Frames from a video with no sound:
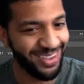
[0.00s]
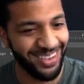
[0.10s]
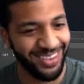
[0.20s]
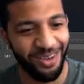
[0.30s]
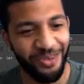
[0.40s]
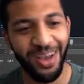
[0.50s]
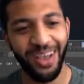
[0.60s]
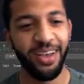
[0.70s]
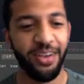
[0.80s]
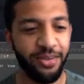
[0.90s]
So,
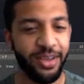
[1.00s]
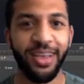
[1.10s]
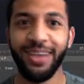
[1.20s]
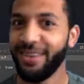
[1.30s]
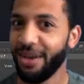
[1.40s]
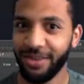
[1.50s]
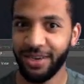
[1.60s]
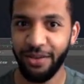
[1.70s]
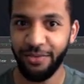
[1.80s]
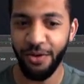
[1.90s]

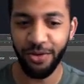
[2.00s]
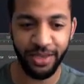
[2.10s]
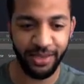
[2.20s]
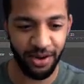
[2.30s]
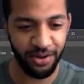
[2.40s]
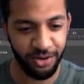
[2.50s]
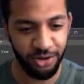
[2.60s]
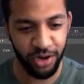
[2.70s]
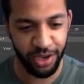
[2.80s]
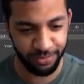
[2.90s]
stay focused on your
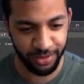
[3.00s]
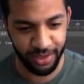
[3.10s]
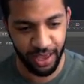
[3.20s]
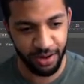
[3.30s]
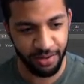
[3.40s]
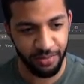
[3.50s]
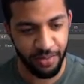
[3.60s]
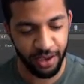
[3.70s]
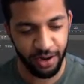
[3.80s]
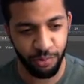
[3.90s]
dreams and
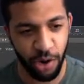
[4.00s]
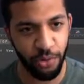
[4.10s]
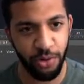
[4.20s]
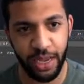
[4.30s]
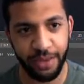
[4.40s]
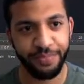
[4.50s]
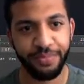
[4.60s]
make it a priority.